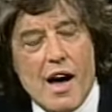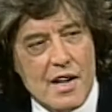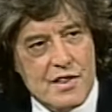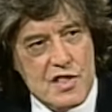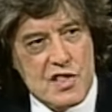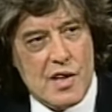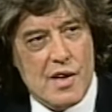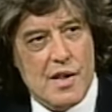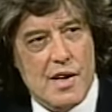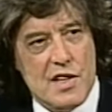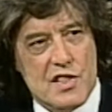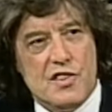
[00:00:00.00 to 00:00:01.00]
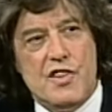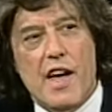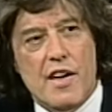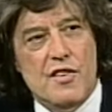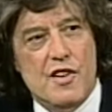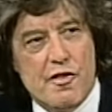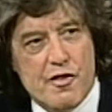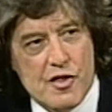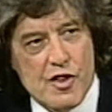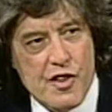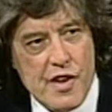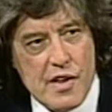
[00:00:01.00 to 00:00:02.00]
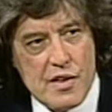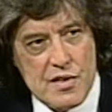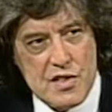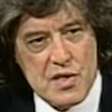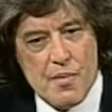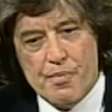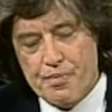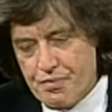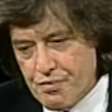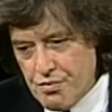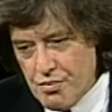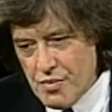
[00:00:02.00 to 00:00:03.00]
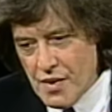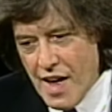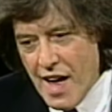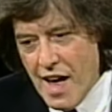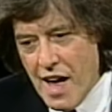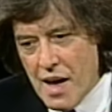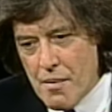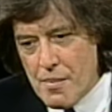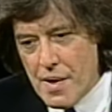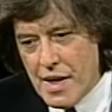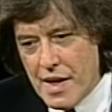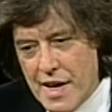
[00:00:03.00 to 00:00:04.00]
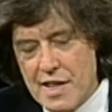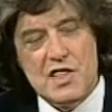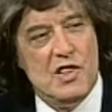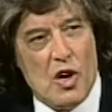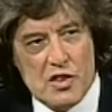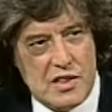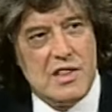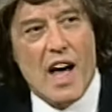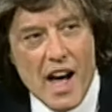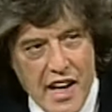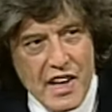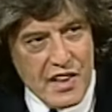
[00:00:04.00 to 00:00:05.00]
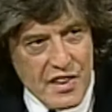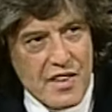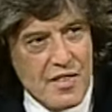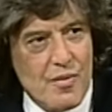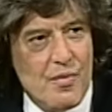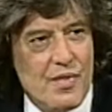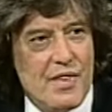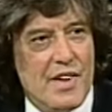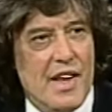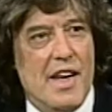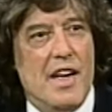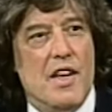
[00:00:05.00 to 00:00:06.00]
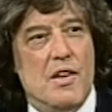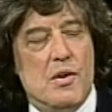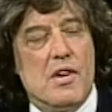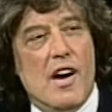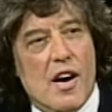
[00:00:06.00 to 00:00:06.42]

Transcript: art is, is ten different things. Um, it's not nine. You